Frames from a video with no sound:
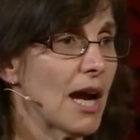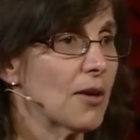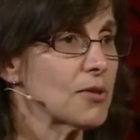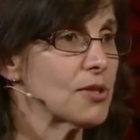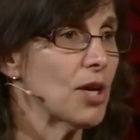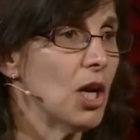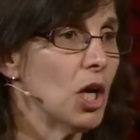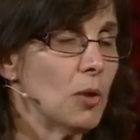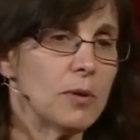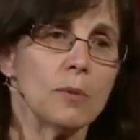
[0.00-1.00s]
house
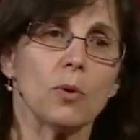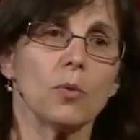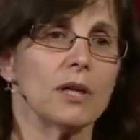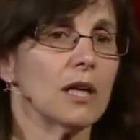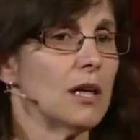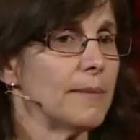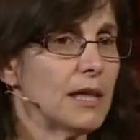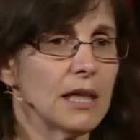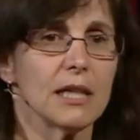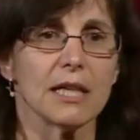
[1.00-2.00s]
people would come
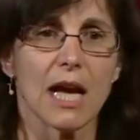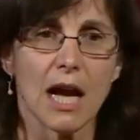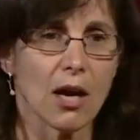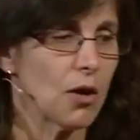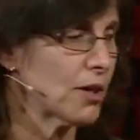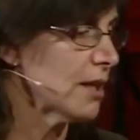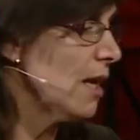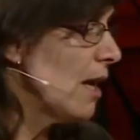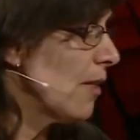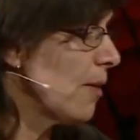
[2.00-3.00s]
in and out
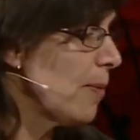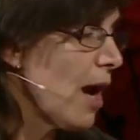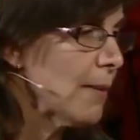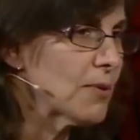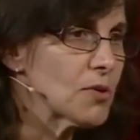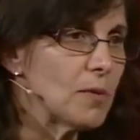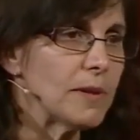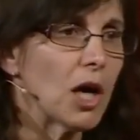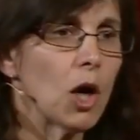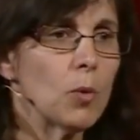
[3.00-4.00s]
and the Bibles would
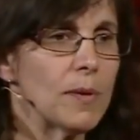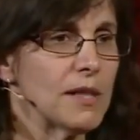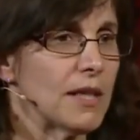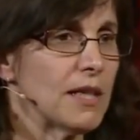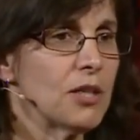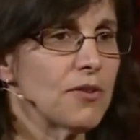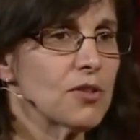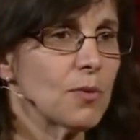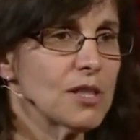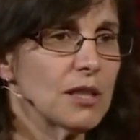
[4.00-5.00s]
be open. And, you know,
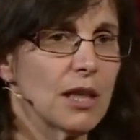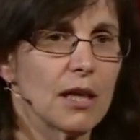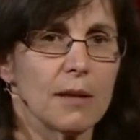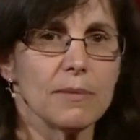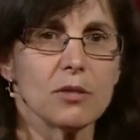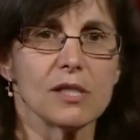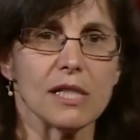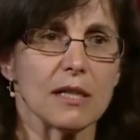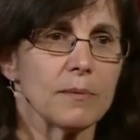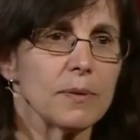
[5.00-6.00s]
this wasn't like a
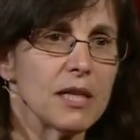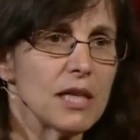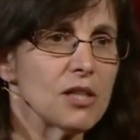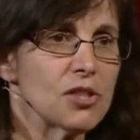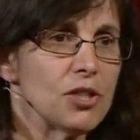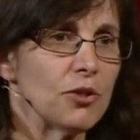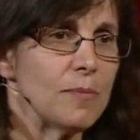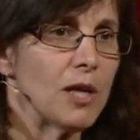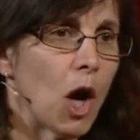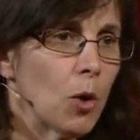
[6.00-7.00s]
museum piece. You know,
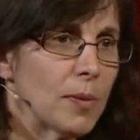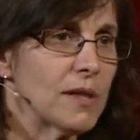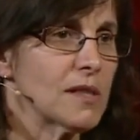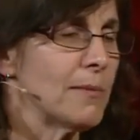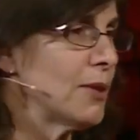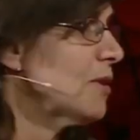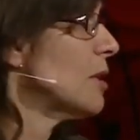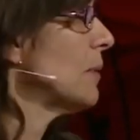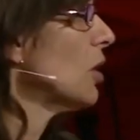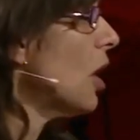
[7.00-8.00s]
it'd be mm. open. Somebody
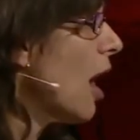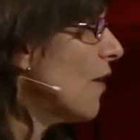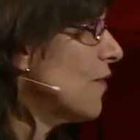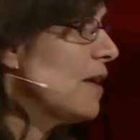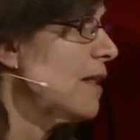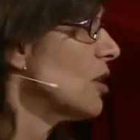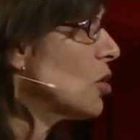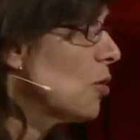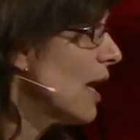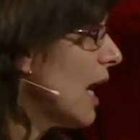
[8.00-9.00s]
would spill coffee.
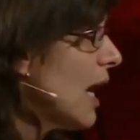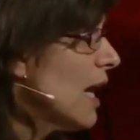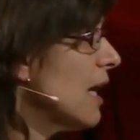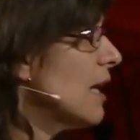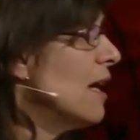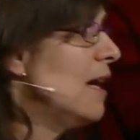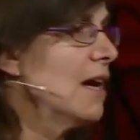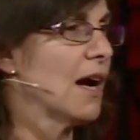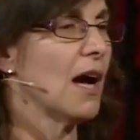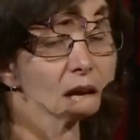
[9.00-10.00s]
That's okay.
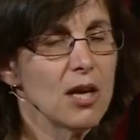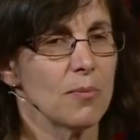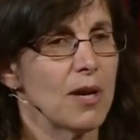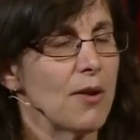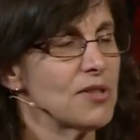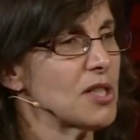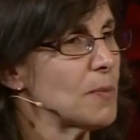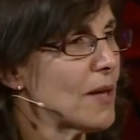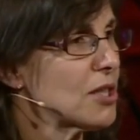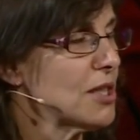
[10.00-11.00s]
Um, but I was
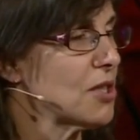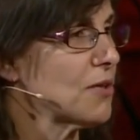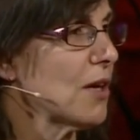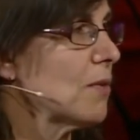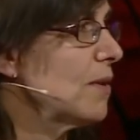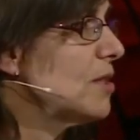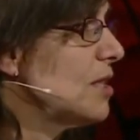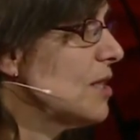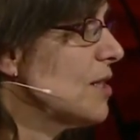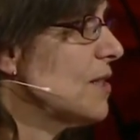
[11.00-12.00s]
especially struck with
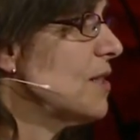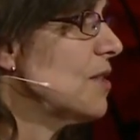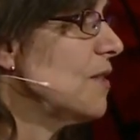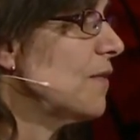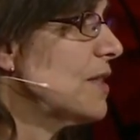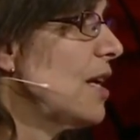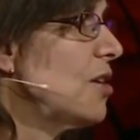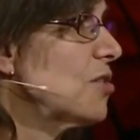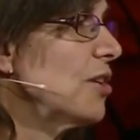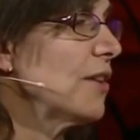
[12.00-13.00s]
Jesus'
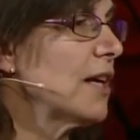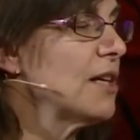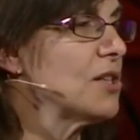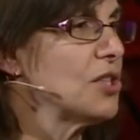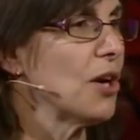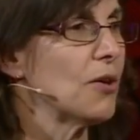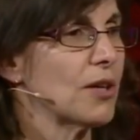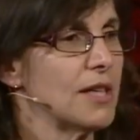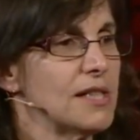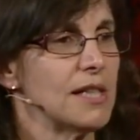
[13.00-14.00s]
invitation that his
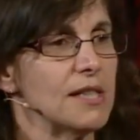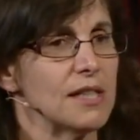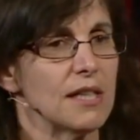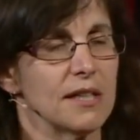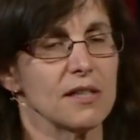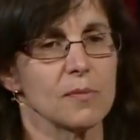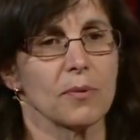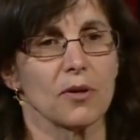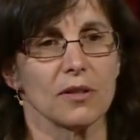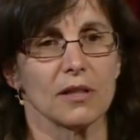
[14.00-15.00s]
yoke is easy and his
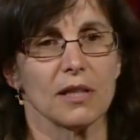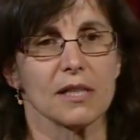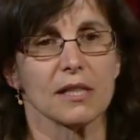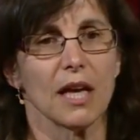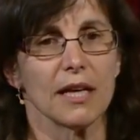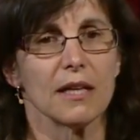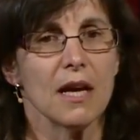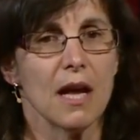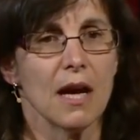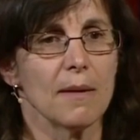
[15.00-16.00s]
burden is light.
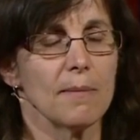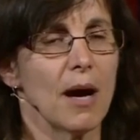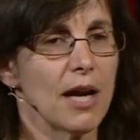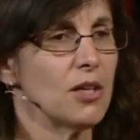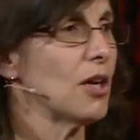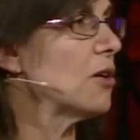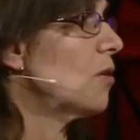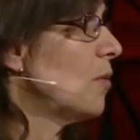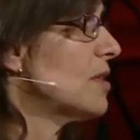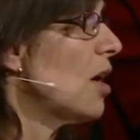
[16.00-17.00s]
My
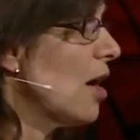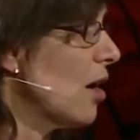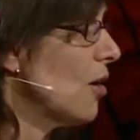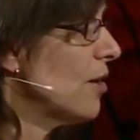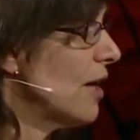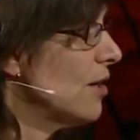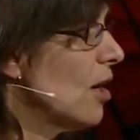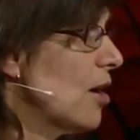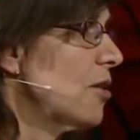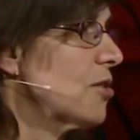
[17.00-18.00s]
yoke was hard and
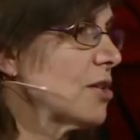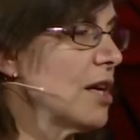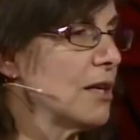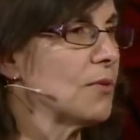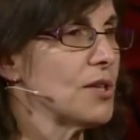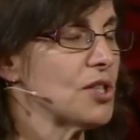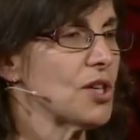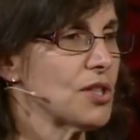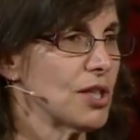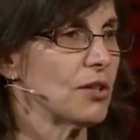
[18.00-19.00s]
harsh, and it was
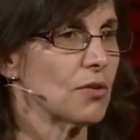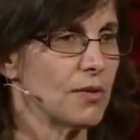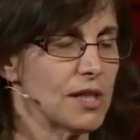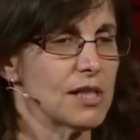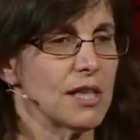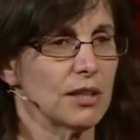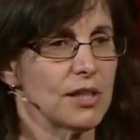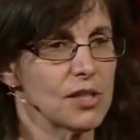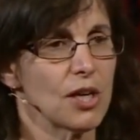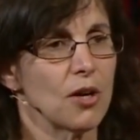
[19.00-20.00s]
just
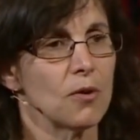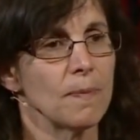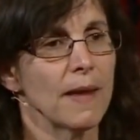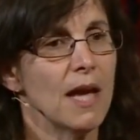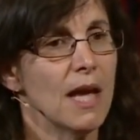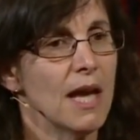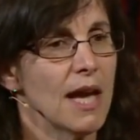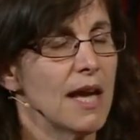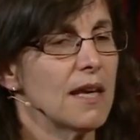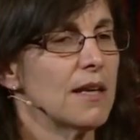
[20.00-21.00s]
increasingly so.
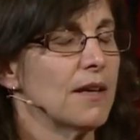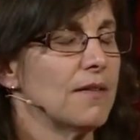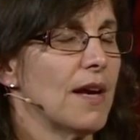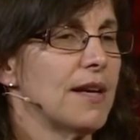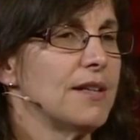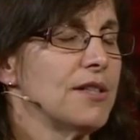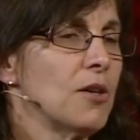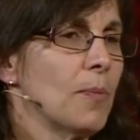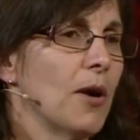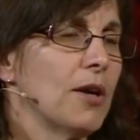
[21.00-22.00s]
And at a, at a
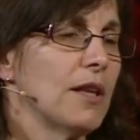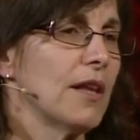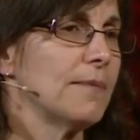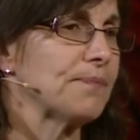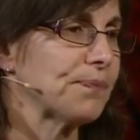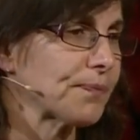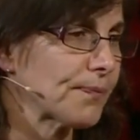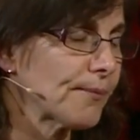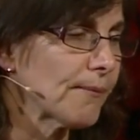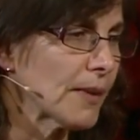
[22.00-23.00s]
dinner party that
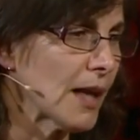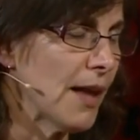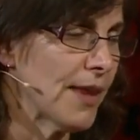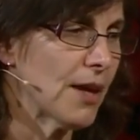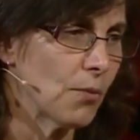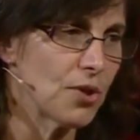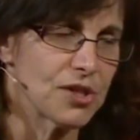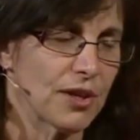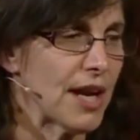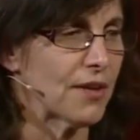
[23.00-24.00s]
that
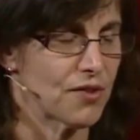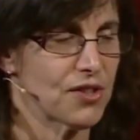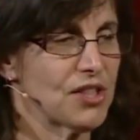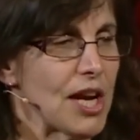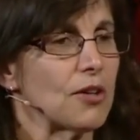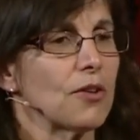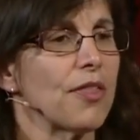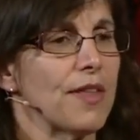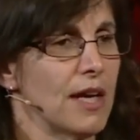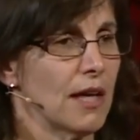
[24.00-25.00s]
was a kind of standard
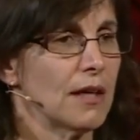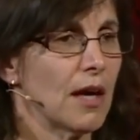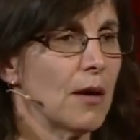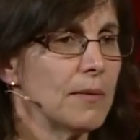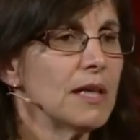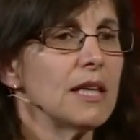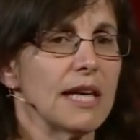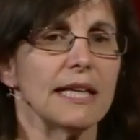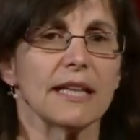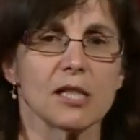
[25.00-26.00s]
thing. Um, in the
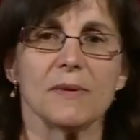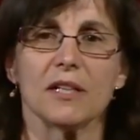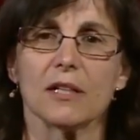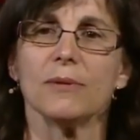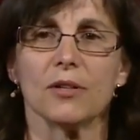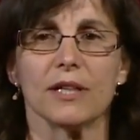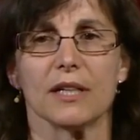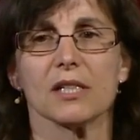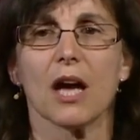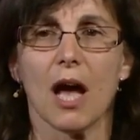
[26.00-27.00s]
gay and lesbian community,
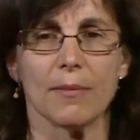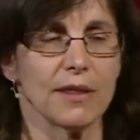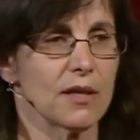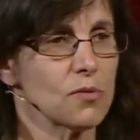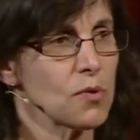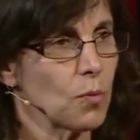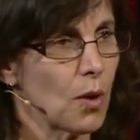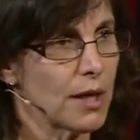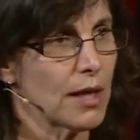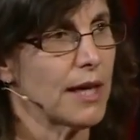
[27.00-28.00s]
it's common that
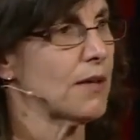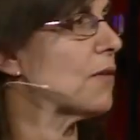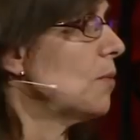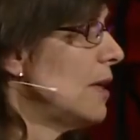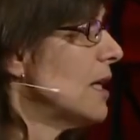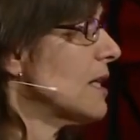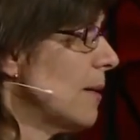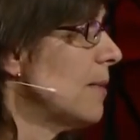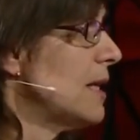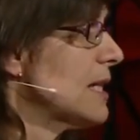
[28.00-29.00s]
one night of the week,
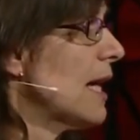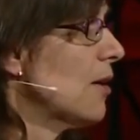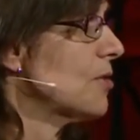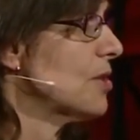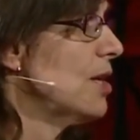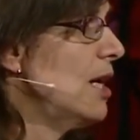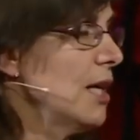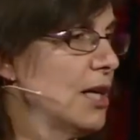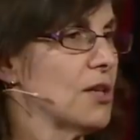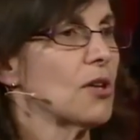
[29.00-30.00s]
somebody's house
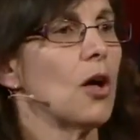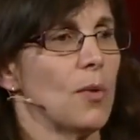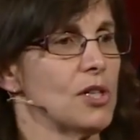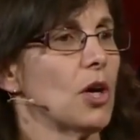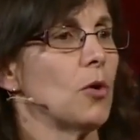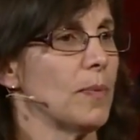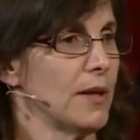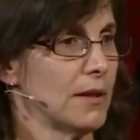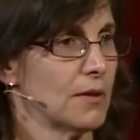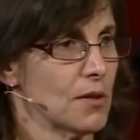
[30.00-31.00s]
is always
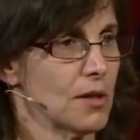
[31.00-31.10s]
open